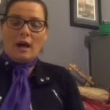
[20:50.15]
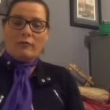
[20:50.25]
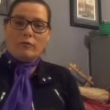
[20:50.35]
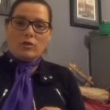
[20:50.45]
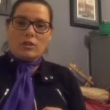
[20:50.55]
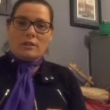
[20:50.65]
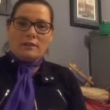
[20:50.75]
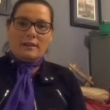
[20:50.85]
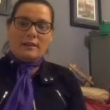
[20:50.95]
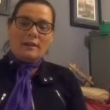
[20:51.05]

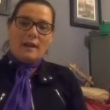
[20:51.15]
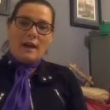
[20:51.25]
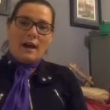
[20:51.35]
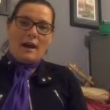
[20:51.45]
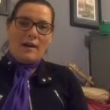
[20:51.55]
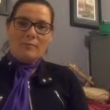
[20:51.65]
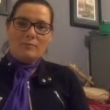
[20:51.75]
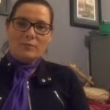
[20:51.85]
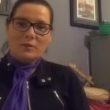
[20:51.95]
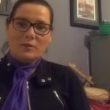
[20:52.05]
Unfortunately,
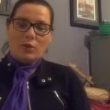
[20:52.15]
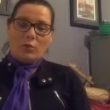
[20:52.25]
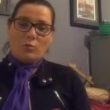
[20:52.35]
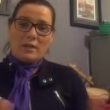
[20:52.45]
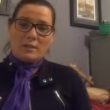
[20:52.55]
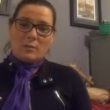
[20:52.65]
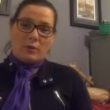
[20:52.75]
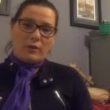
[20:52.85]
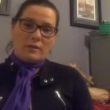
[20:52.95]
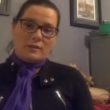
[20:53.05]
you know, we
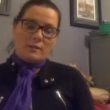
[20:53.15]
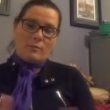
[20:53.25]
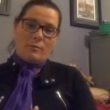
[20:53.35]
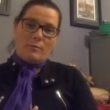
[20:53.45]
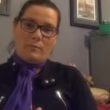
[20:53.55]
experience